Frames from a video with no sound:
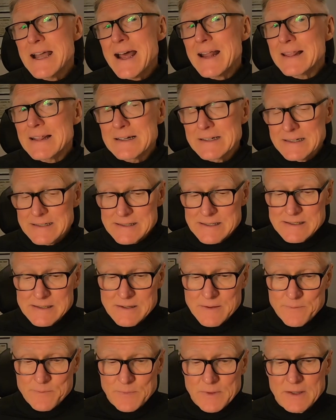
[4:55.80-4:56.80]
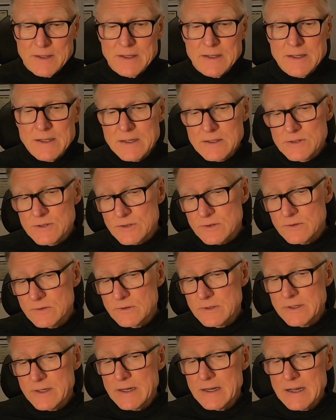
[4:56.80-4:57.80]
athletes, either
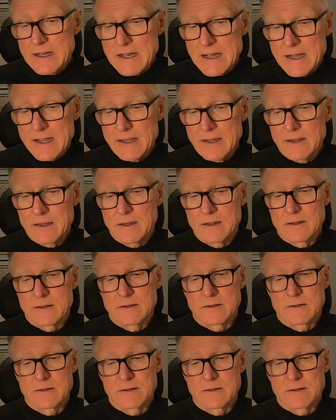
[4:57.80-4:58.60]
on a high